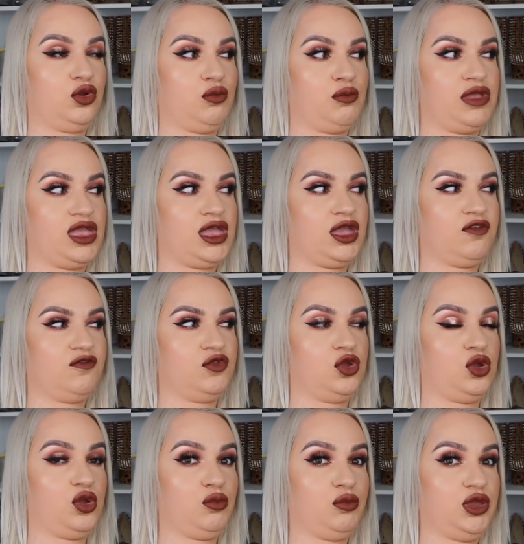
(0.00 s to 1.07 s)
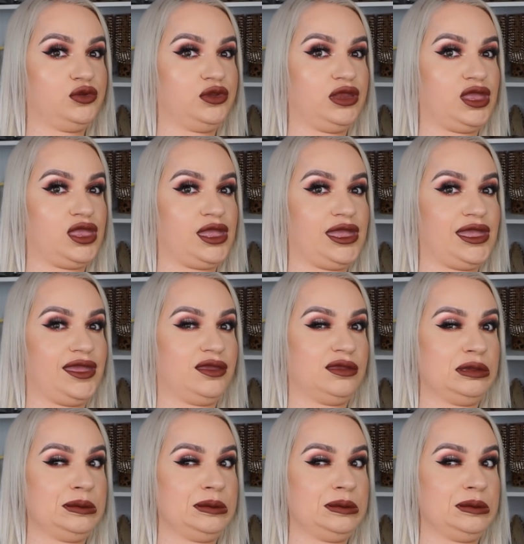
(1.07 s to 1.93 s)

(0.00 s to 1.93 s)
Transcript: or may have not uploaded it yet.